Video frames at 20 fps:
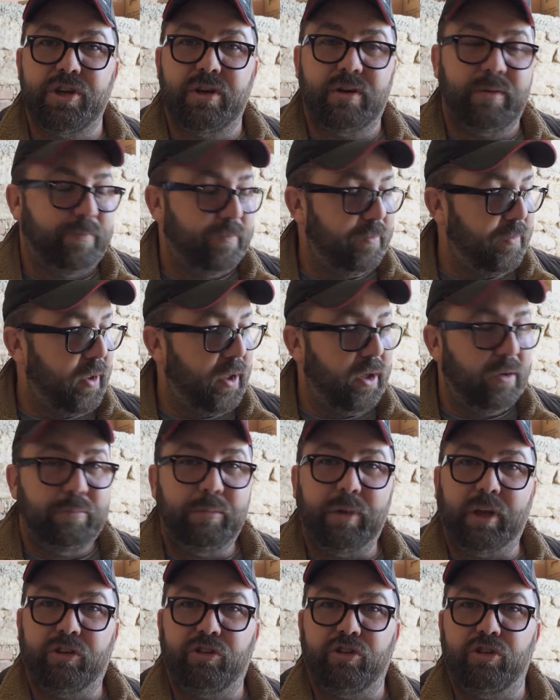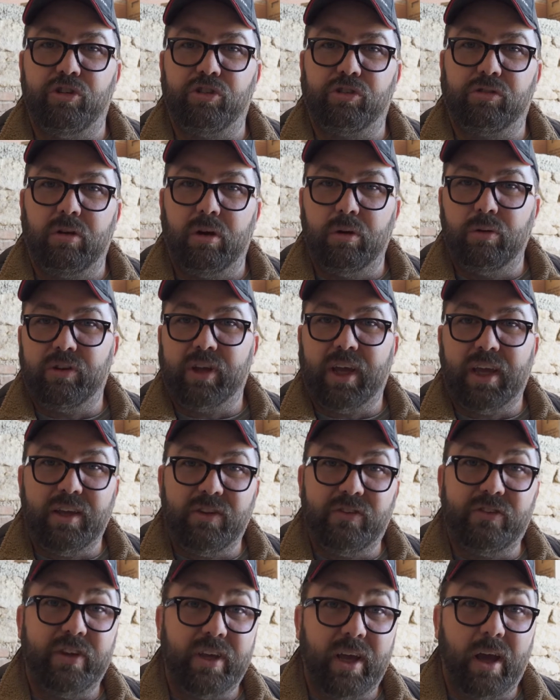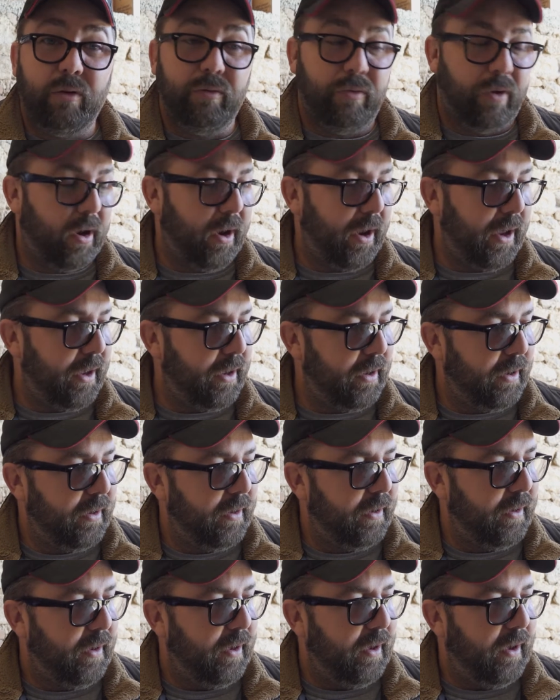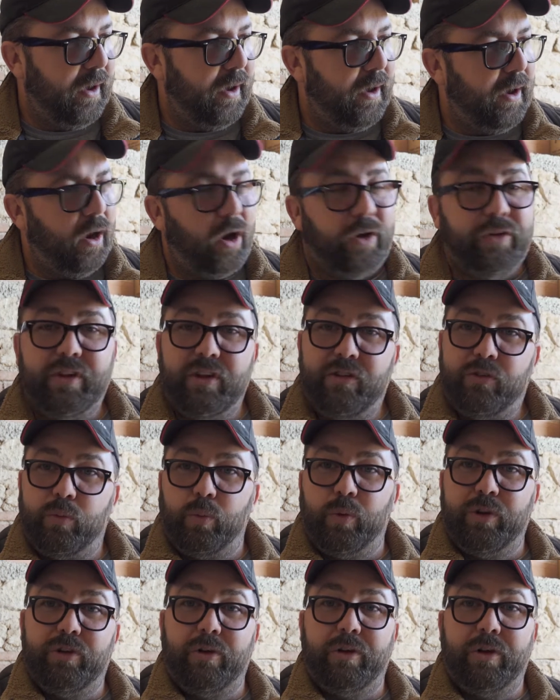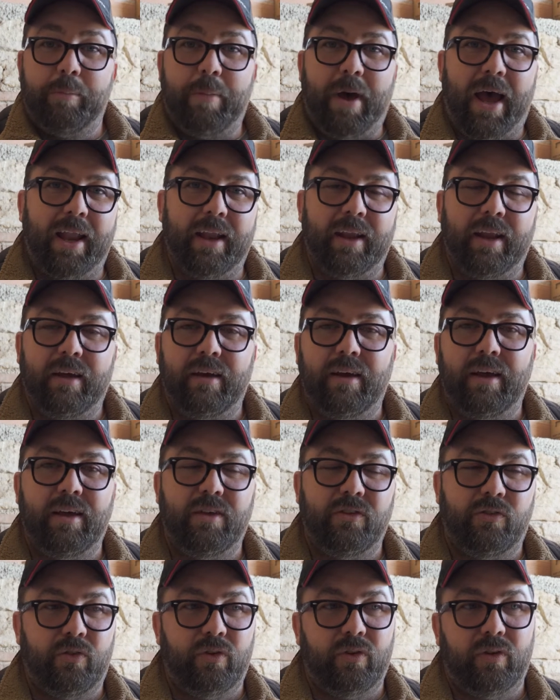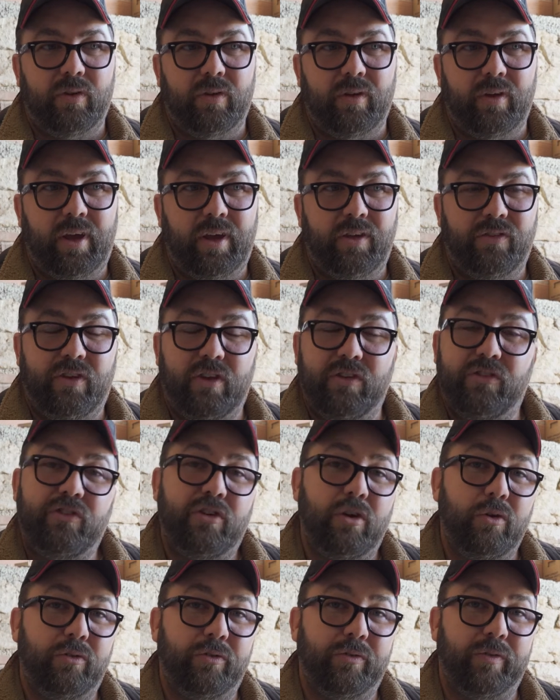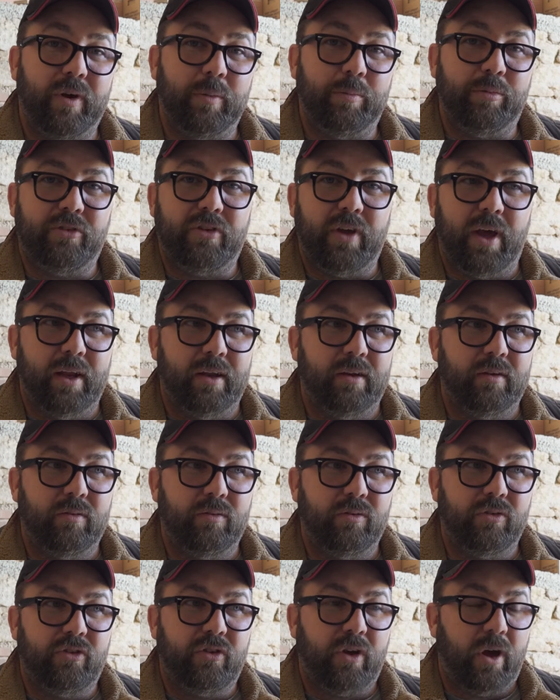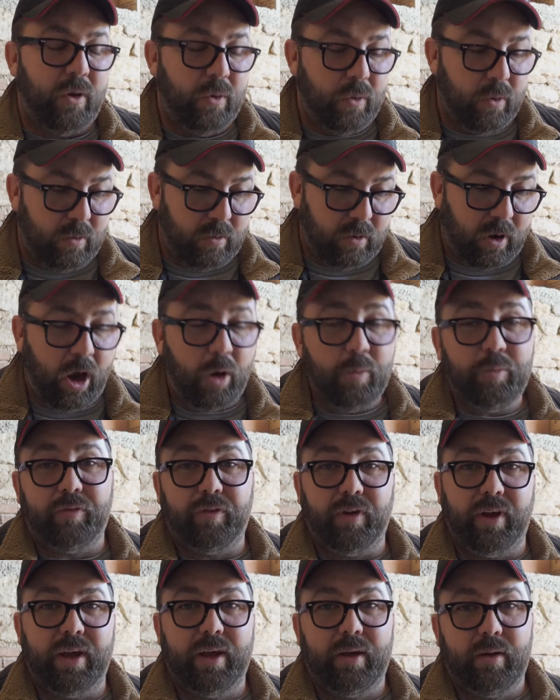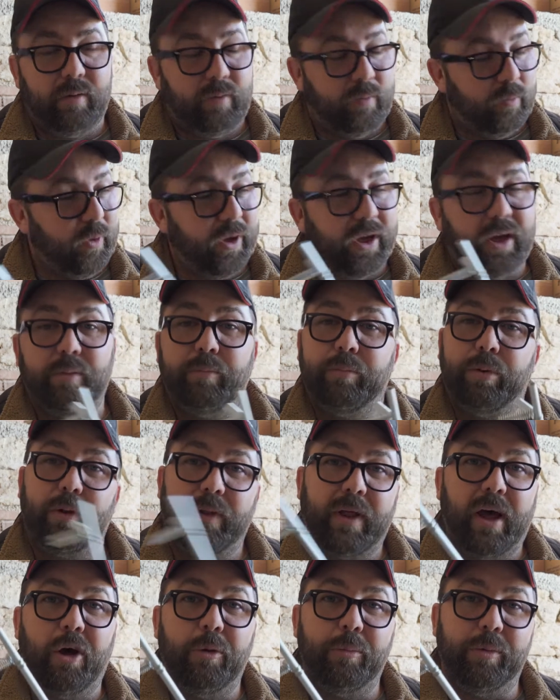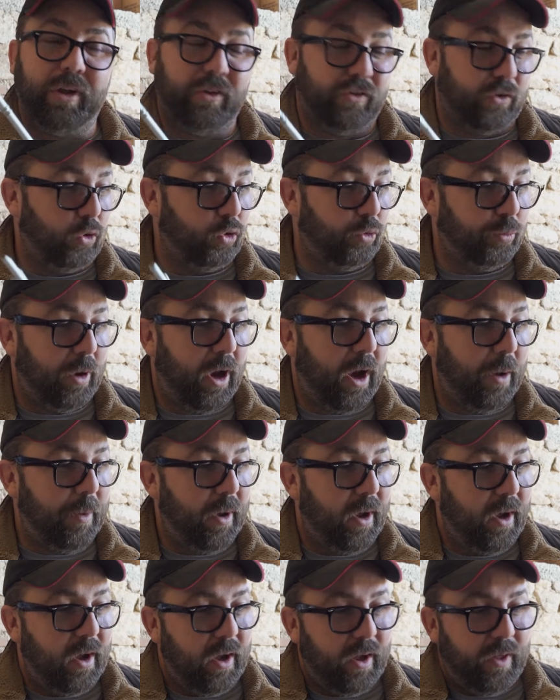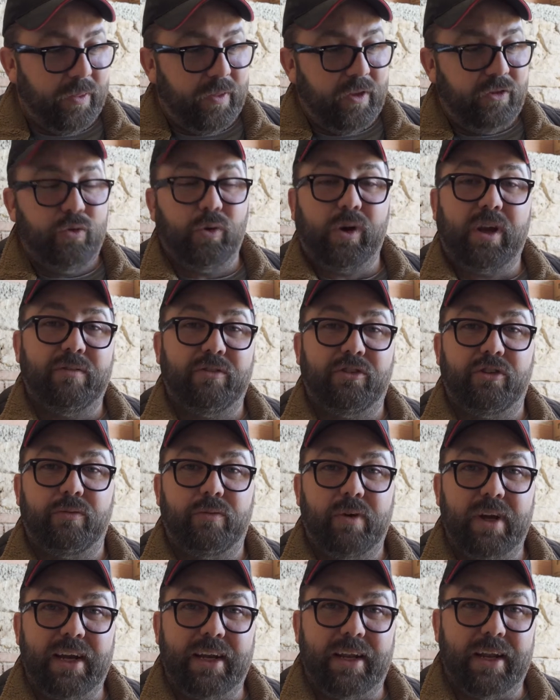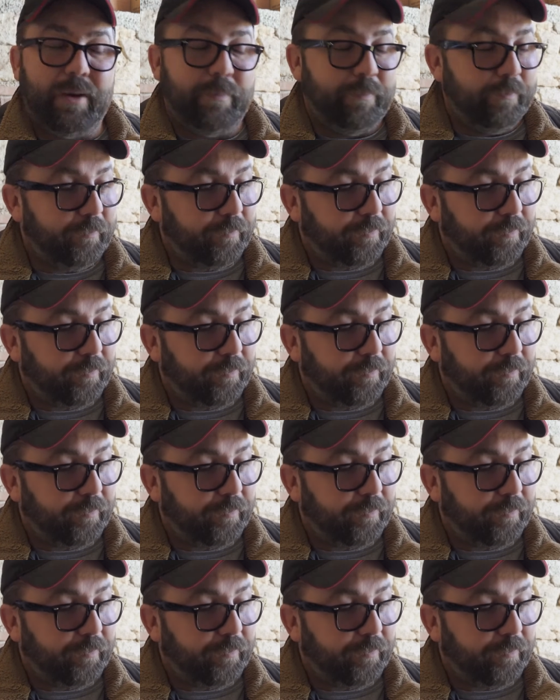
your mixture screw to get your CO right. On this, we're doing the Panda, it says 2 to 3%. So hopefully we can put that up the exhaust pipe. This will give us a reading,